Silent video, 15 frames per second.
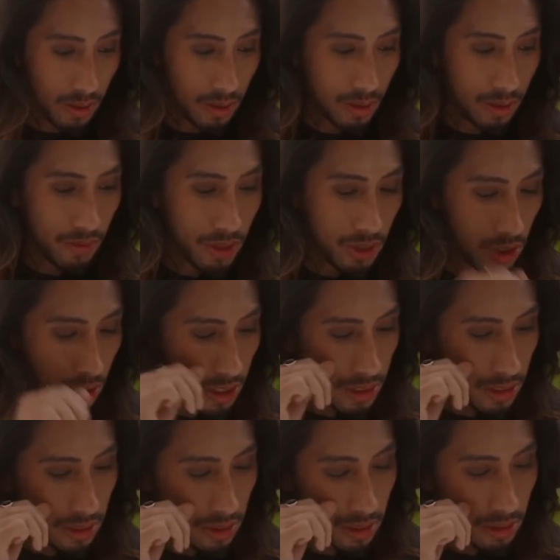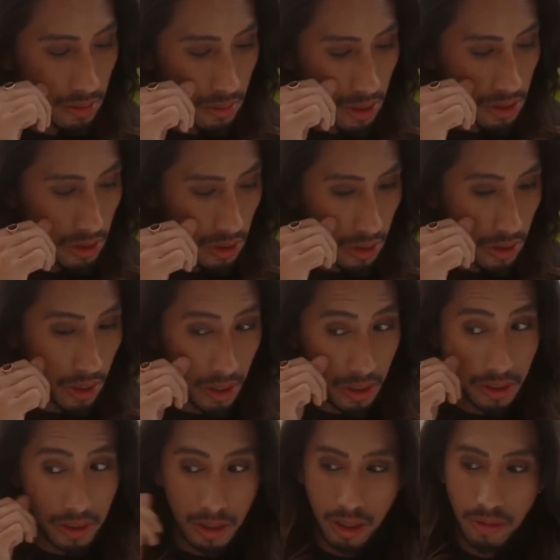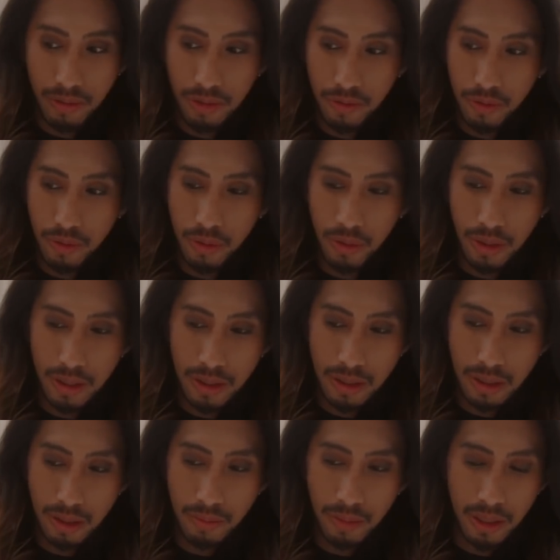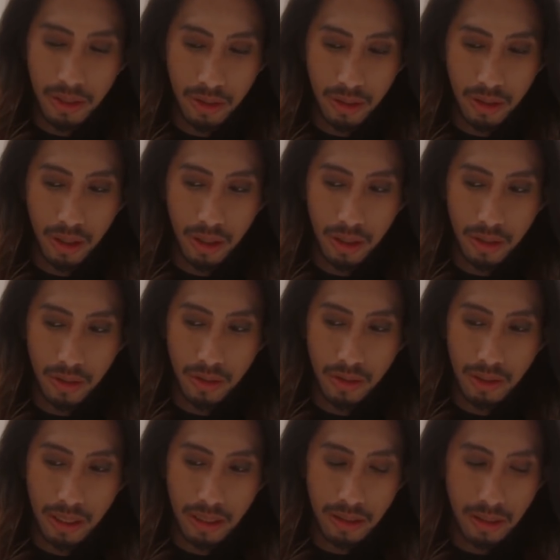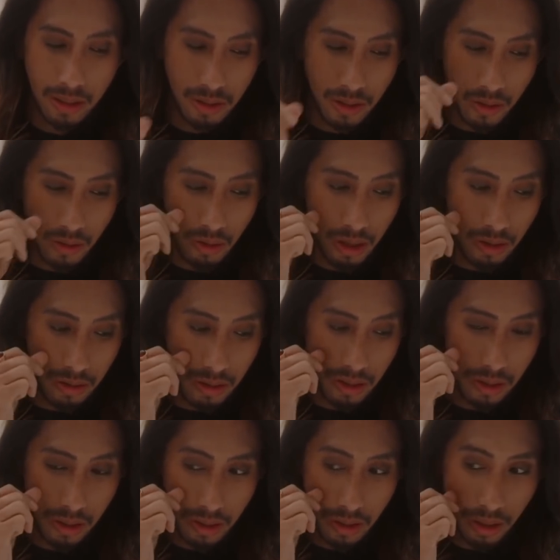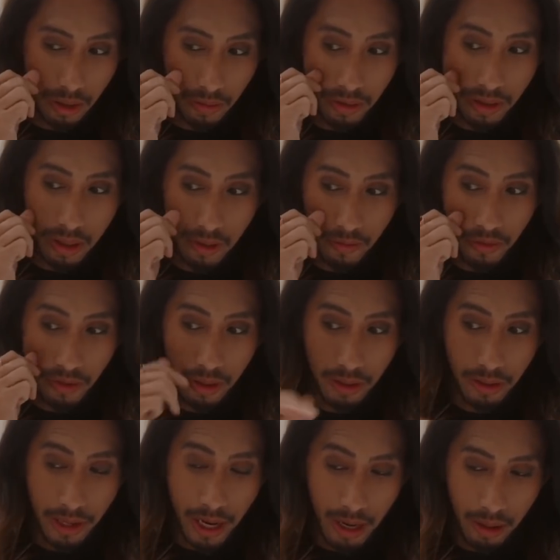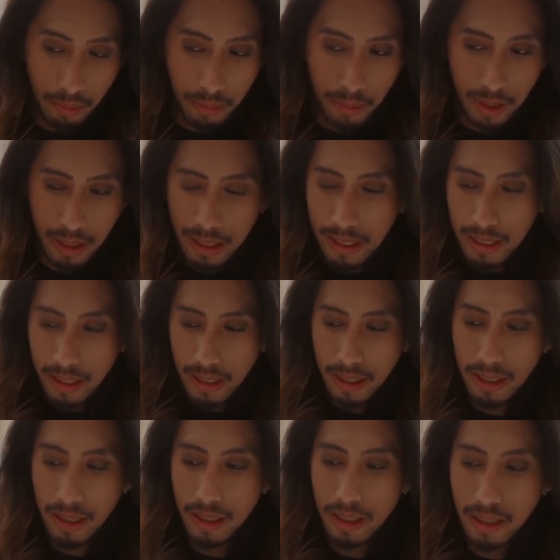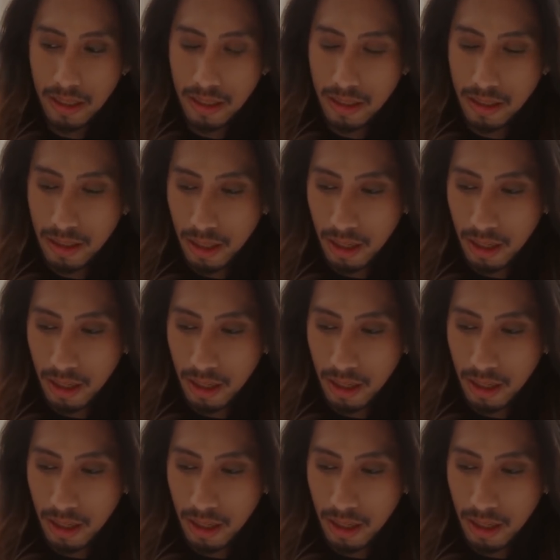They have the Justice as a major arcana. They have the Fool as their major arcana. So that's their surrounding. Everything for them is...